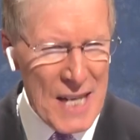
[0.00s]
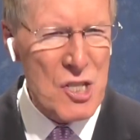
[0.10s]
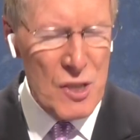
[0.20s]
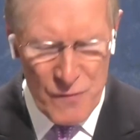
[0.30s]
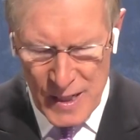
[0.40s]

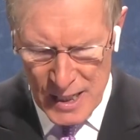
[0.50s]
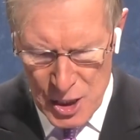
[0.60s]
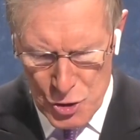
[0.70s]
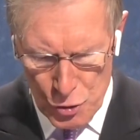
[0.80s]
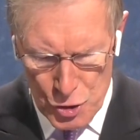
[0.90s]
That's the B
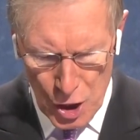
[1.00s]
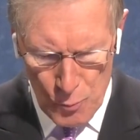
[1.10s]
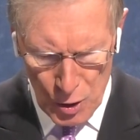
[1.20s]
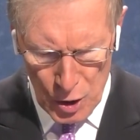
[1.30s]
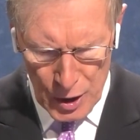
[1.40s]
initial
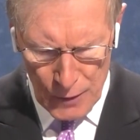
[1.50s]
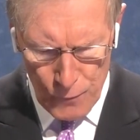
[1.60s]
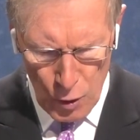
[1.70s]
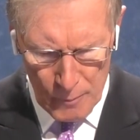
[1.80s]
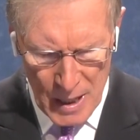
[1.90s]
term we're looking
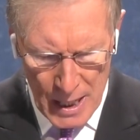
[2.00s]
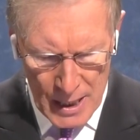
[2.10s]
for.